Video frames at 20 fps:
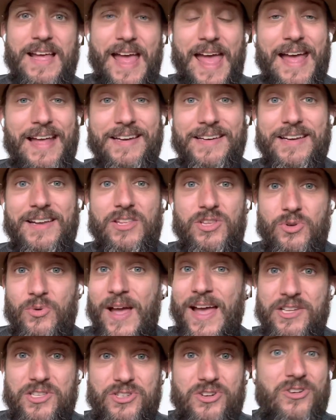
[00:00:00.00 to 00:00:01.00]
And you
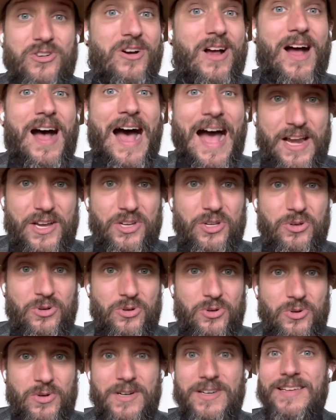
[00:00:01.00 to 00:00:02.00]
answer, I
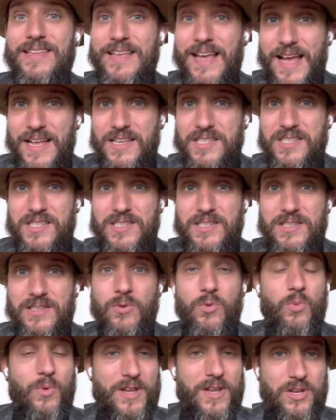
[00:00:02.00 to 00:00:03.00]
do, yes,
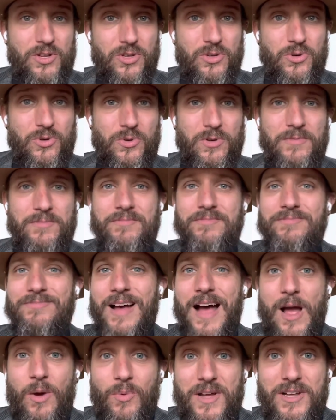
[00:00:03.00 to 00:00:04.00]
we do,
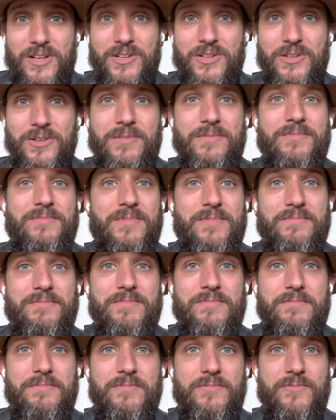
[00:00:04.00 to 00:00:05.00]
I will,
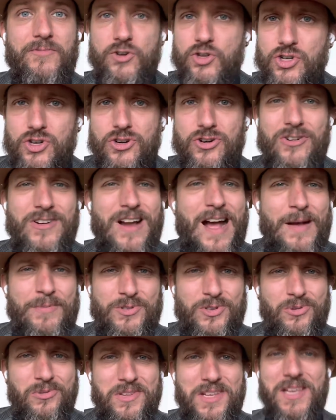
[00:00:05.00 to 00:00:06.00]
for sure,
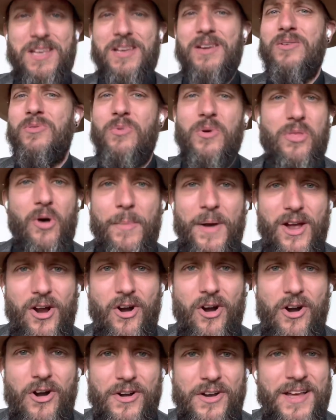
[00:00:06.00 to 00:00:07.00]
absolutely, with all my
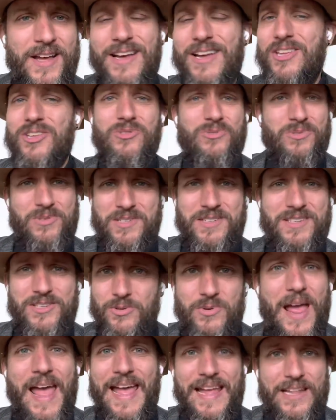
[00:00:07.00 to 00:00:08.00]
heart.
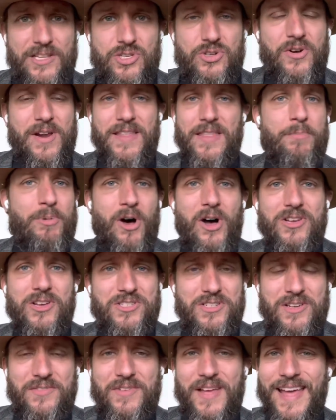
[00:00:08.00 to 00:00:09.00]
You answer in the
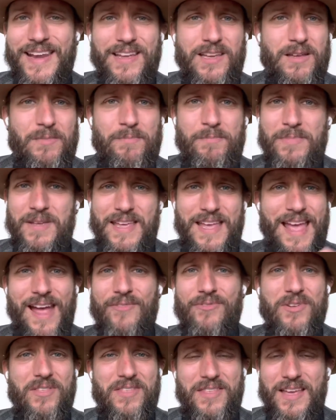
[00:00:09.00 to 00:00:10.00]
positive. And it can be
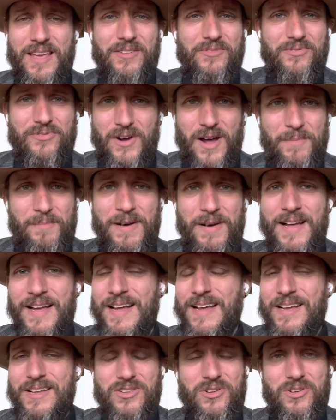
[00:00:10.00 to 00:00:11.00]
everything from,
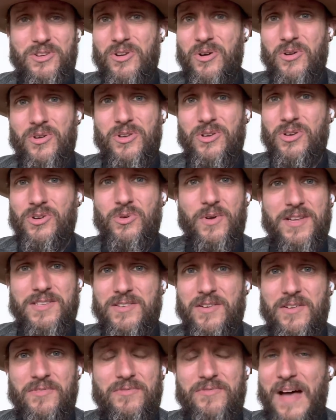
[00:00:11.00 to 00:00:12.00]
you can do it as
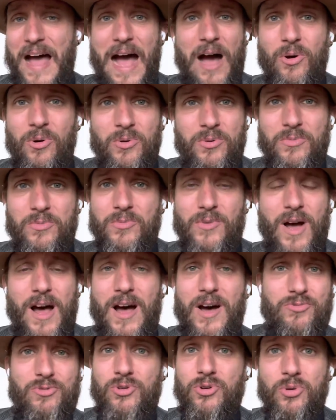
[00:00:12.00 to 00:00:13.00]
a vow,
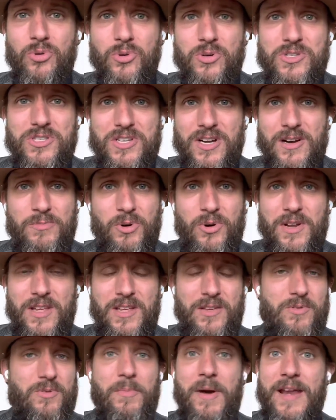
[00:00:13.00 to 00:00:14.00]
renewal
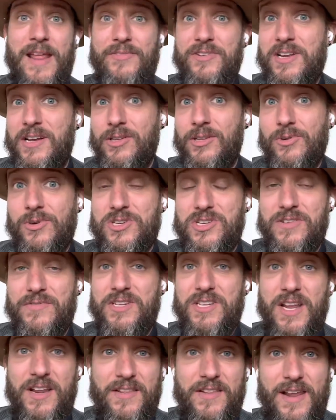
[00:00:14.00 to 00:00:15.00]
ceremony. You might have a declaration of
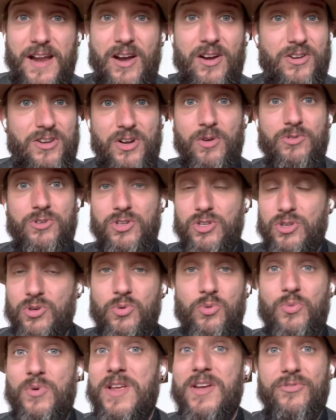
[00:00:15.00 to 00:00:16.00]
intent there. You know, do you
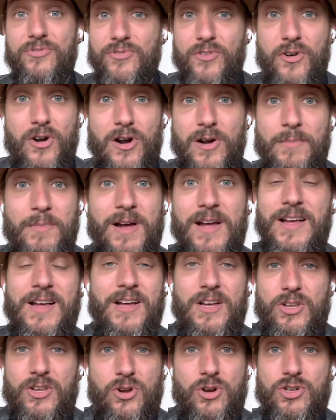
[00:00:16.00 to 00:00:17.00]
reaffirm
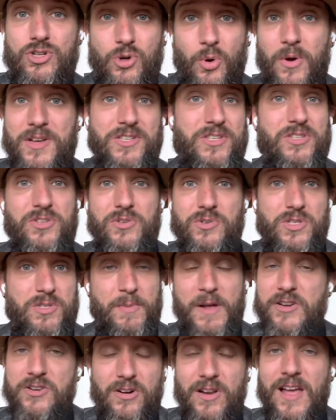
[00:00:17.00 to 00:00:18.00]
your choice to
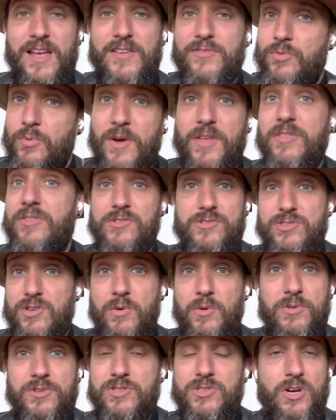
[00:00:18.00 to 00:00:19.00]
spend your life with
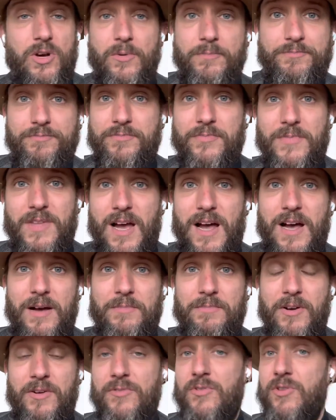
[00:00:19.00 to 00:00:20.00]
so-and-so
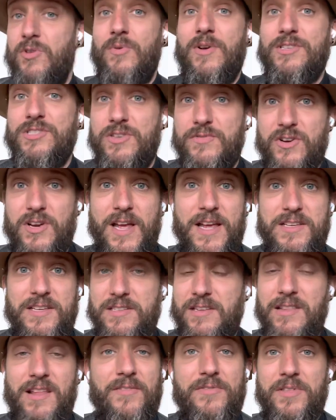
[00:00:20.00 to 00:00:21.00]
for the rest of your days
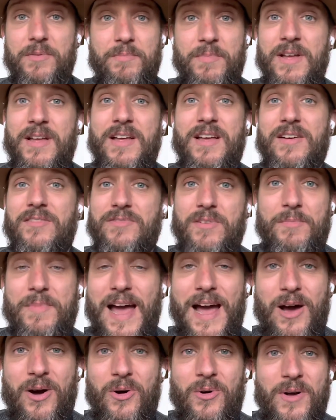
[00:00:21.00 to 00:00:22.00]
and love them from
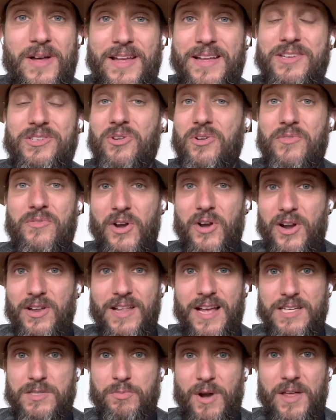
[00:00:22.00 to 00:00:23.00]
now until your very
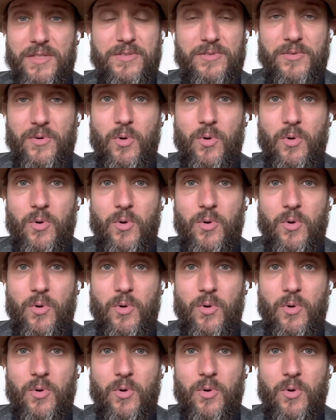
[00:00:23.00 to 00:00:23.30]
last breath?